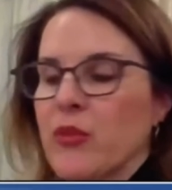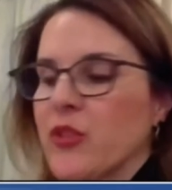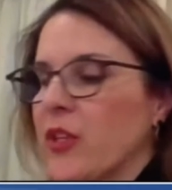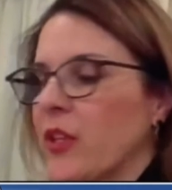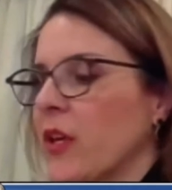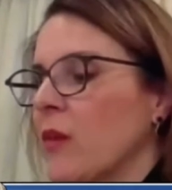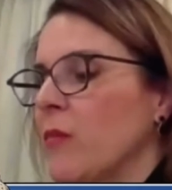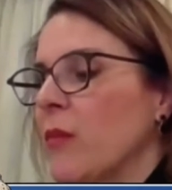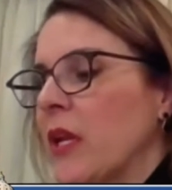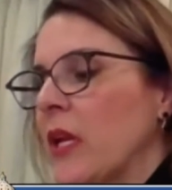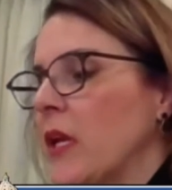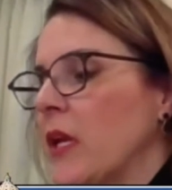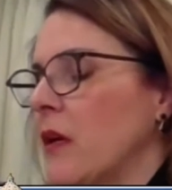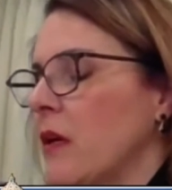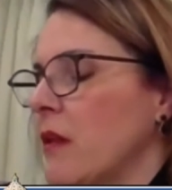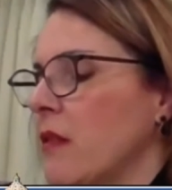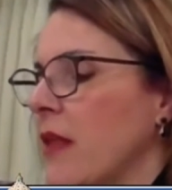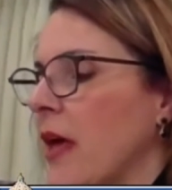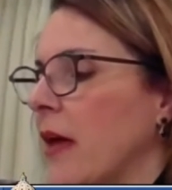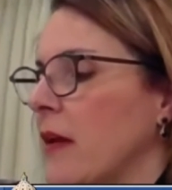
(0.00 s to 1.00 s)
Vice Chair and
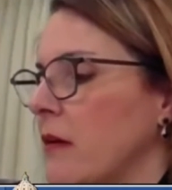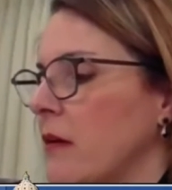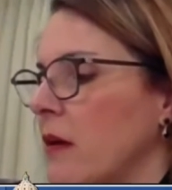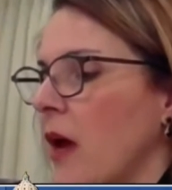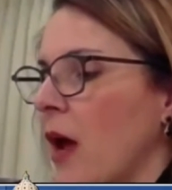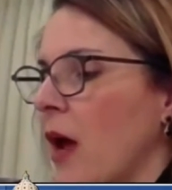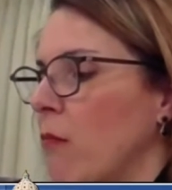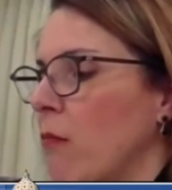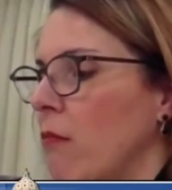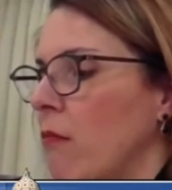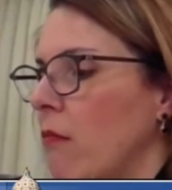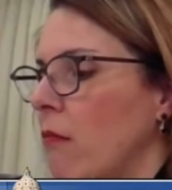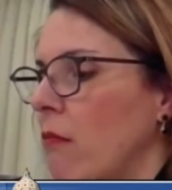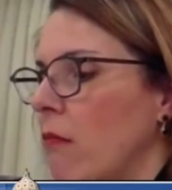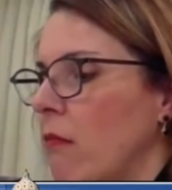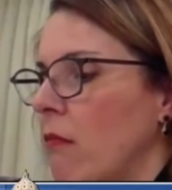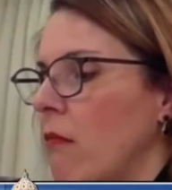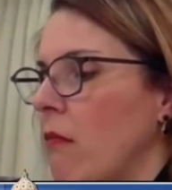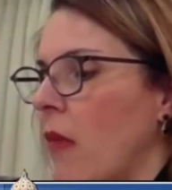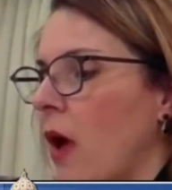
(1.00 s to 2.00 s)
members of the committee,
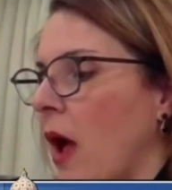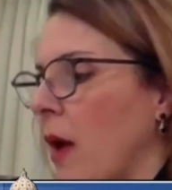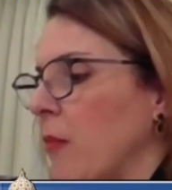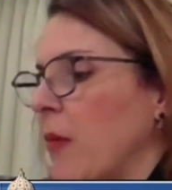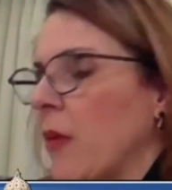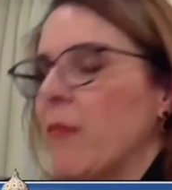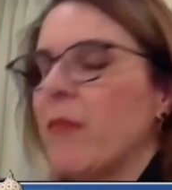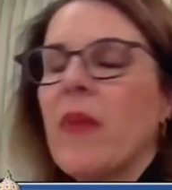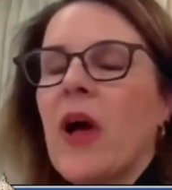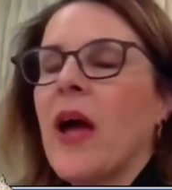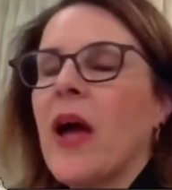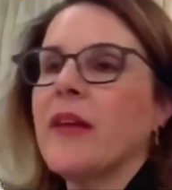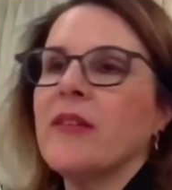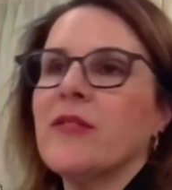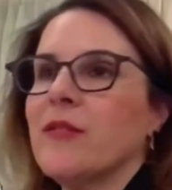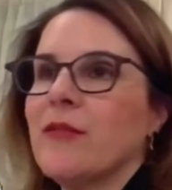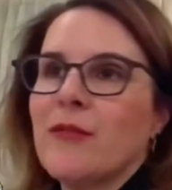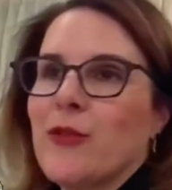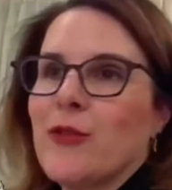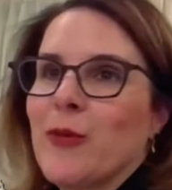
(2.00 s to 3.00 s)
that
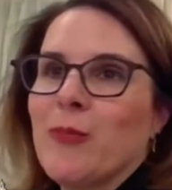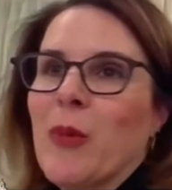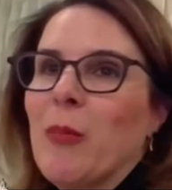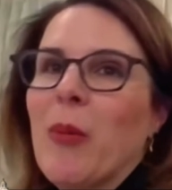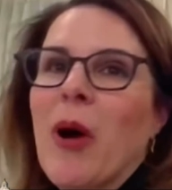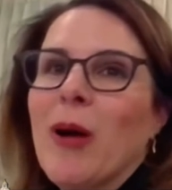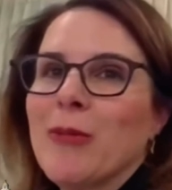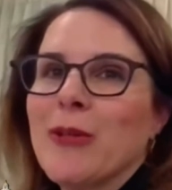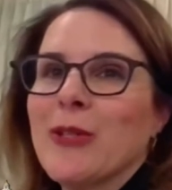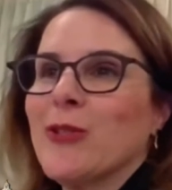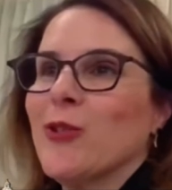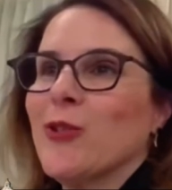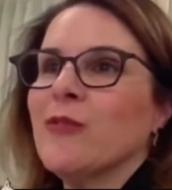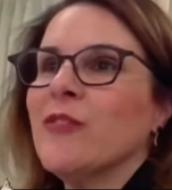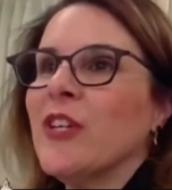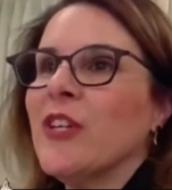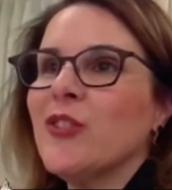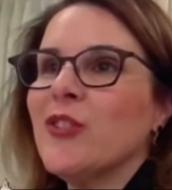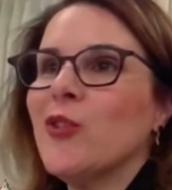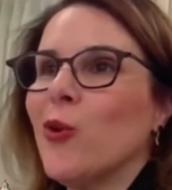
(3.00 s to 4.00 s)
I
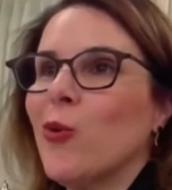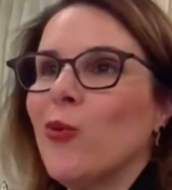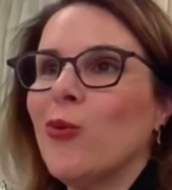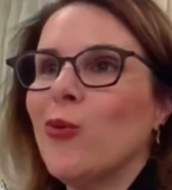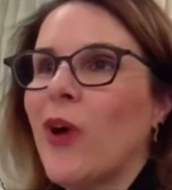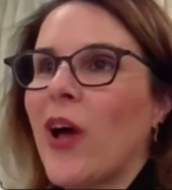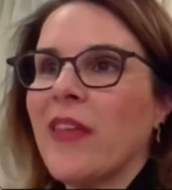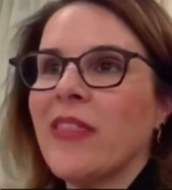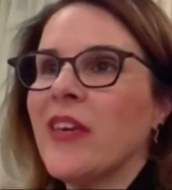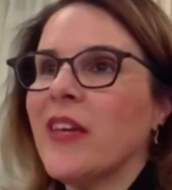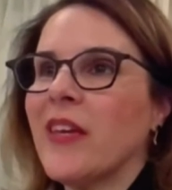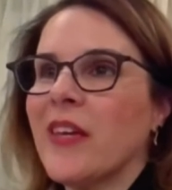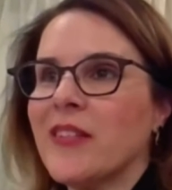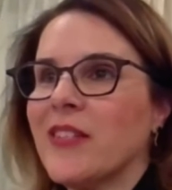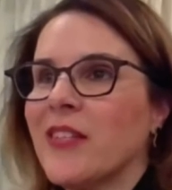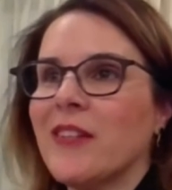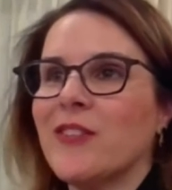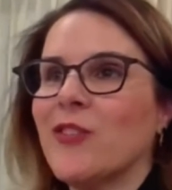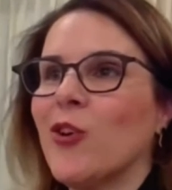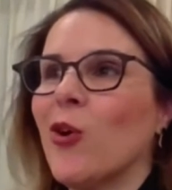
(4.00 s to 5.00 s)
am a public servant,
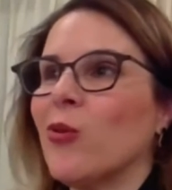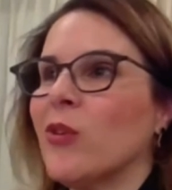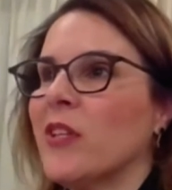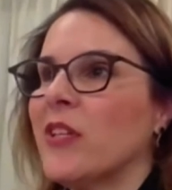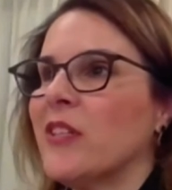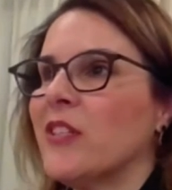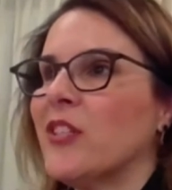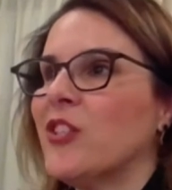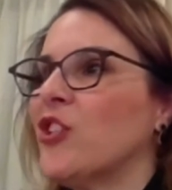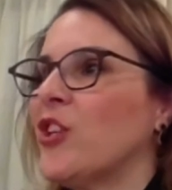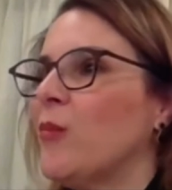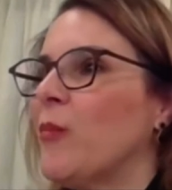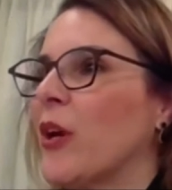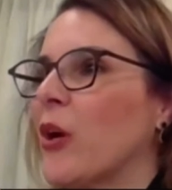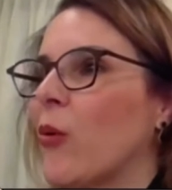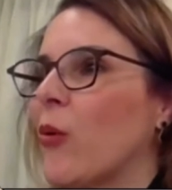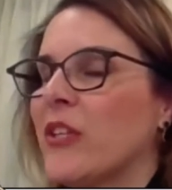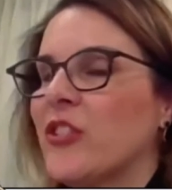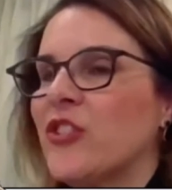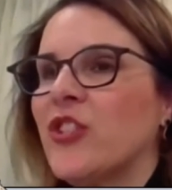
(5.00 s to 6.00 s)
so I think it's a
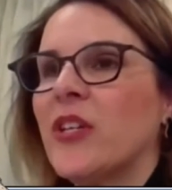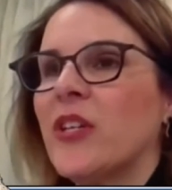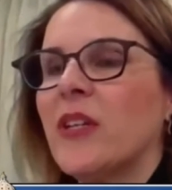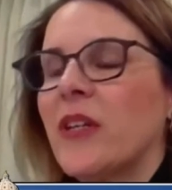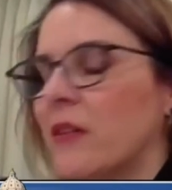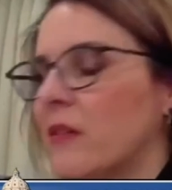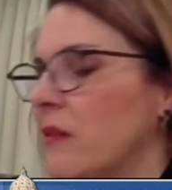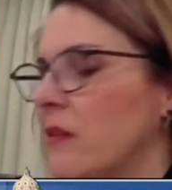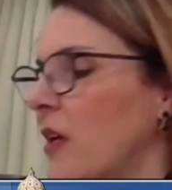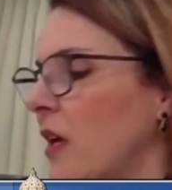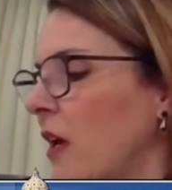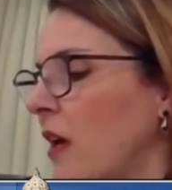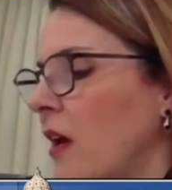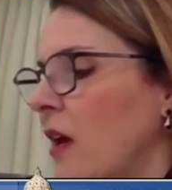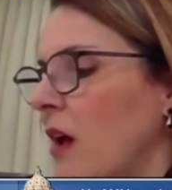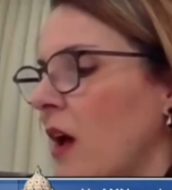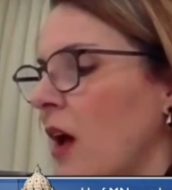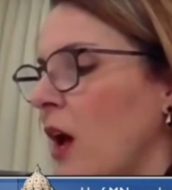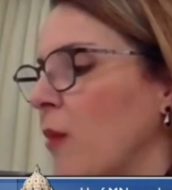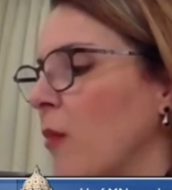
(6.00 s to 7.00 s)
totally legitimate
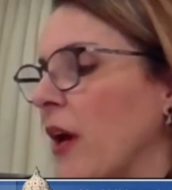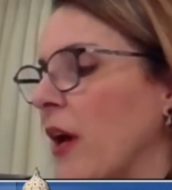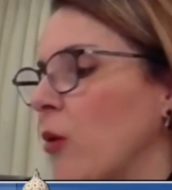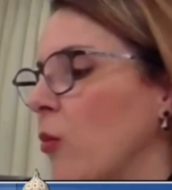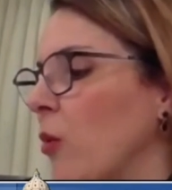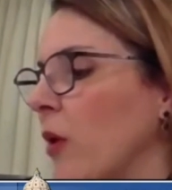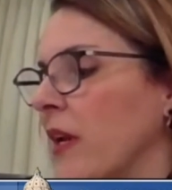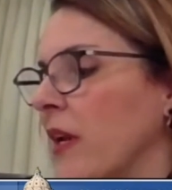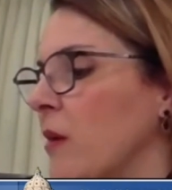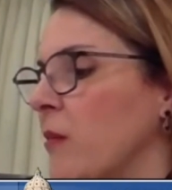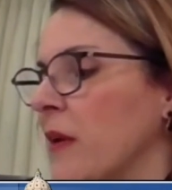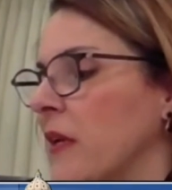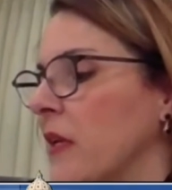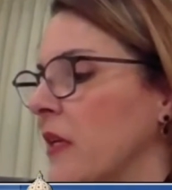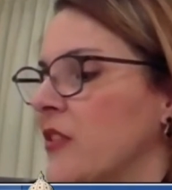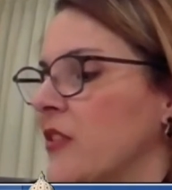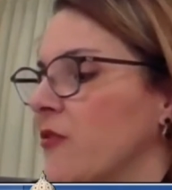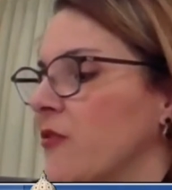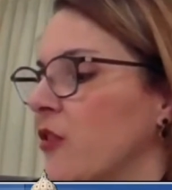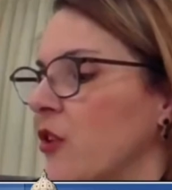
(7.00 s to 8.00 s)
question, and
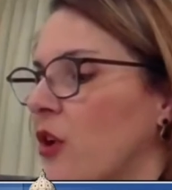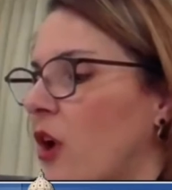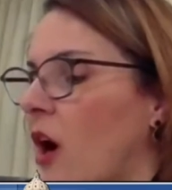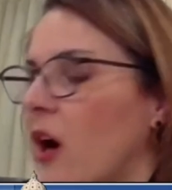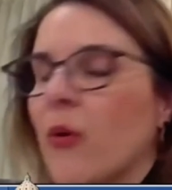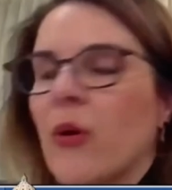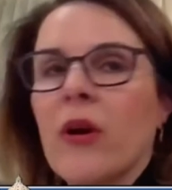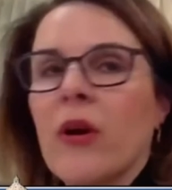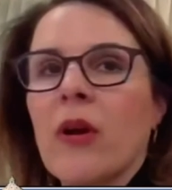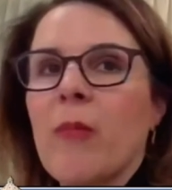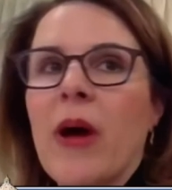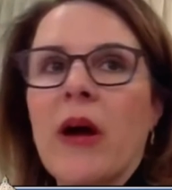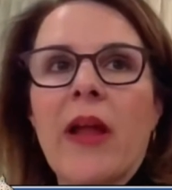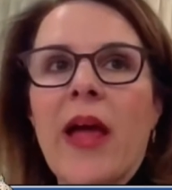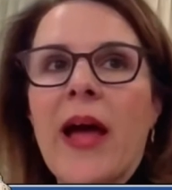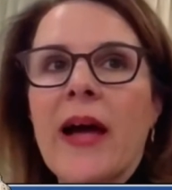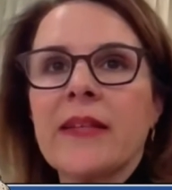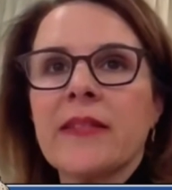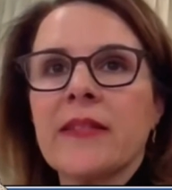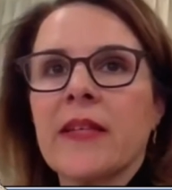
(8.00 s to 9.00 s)
I don't want anybody to
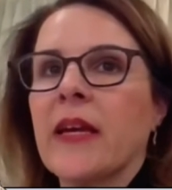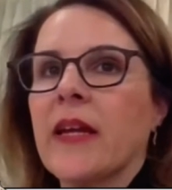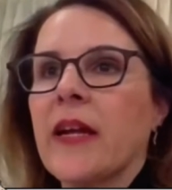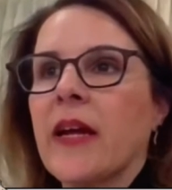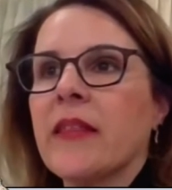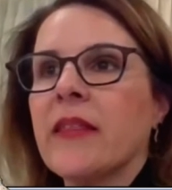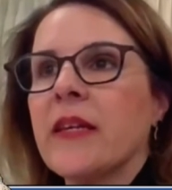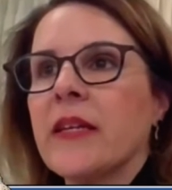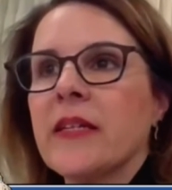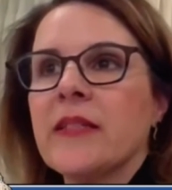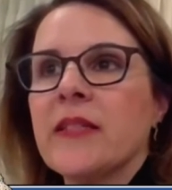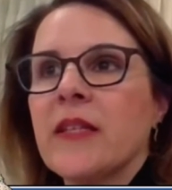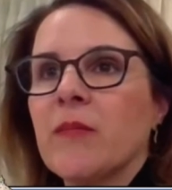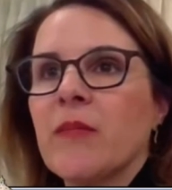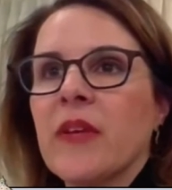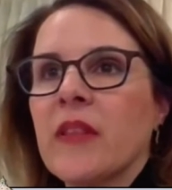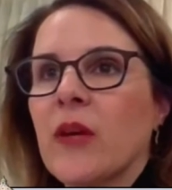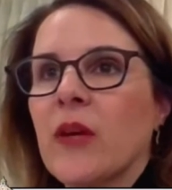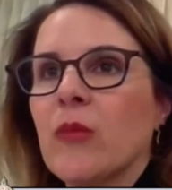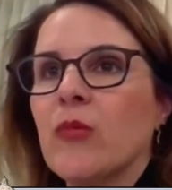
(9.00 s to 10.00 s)
feel awkward about
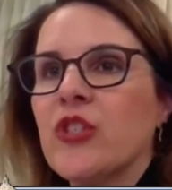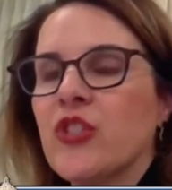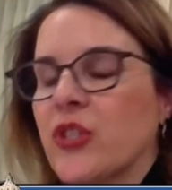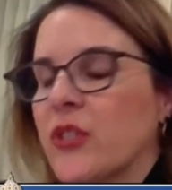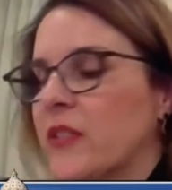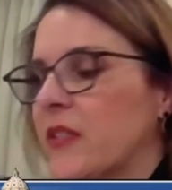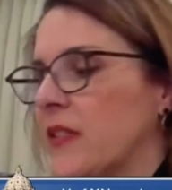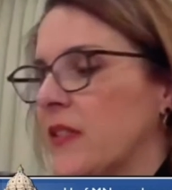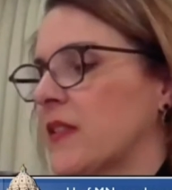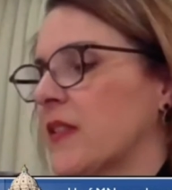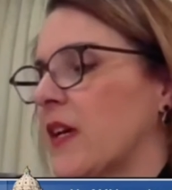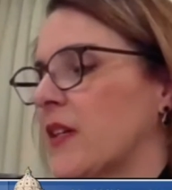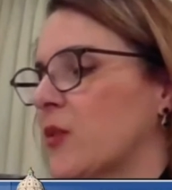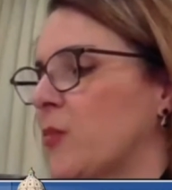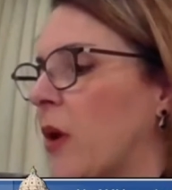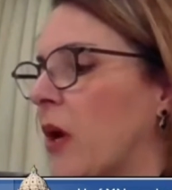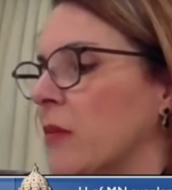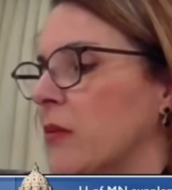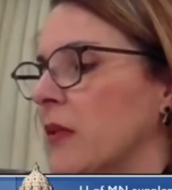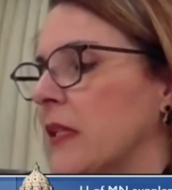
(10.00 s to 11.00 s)
asking it. I think it's something
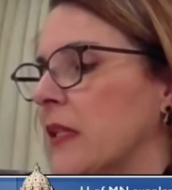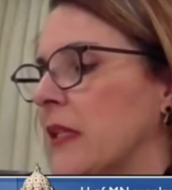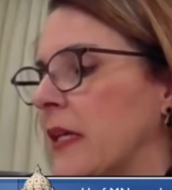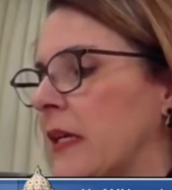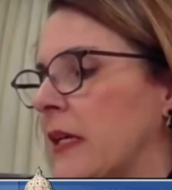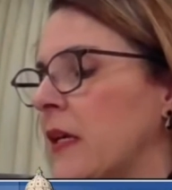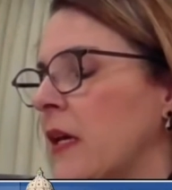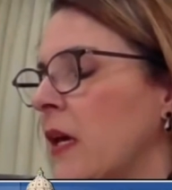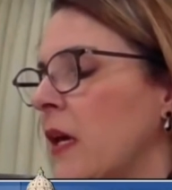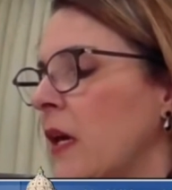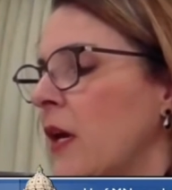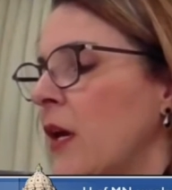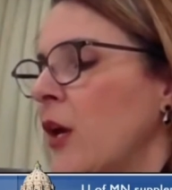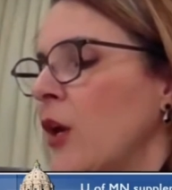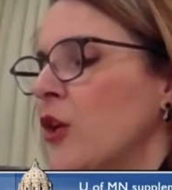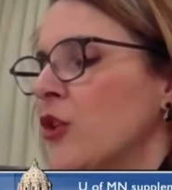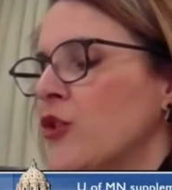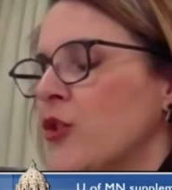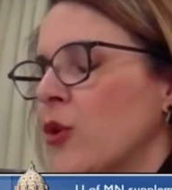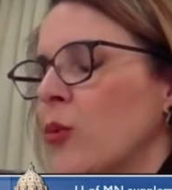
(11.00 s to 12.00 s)
that we should discuss
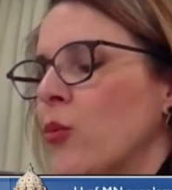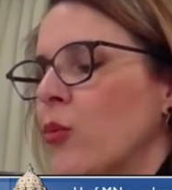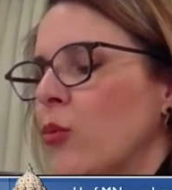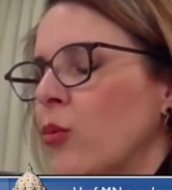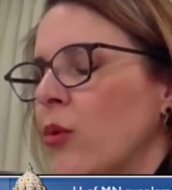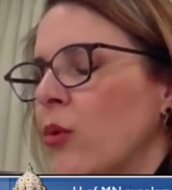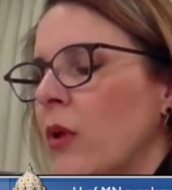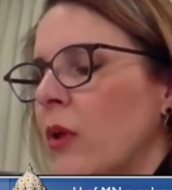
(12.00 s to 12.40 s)
publicly.